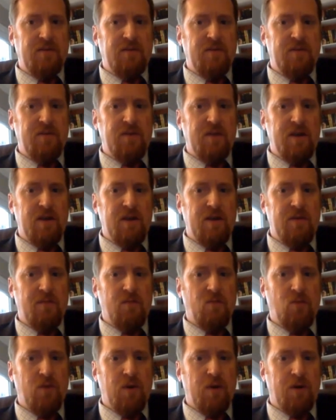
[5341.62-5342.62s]
they're
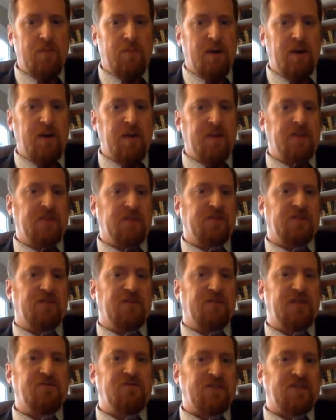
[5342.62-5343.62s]
more partners of
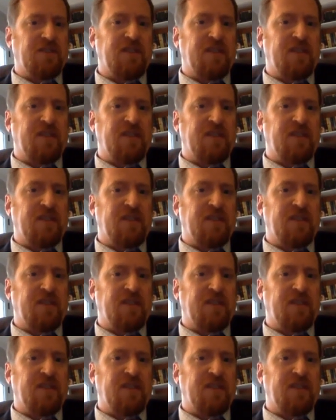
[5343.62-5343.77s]
interest than they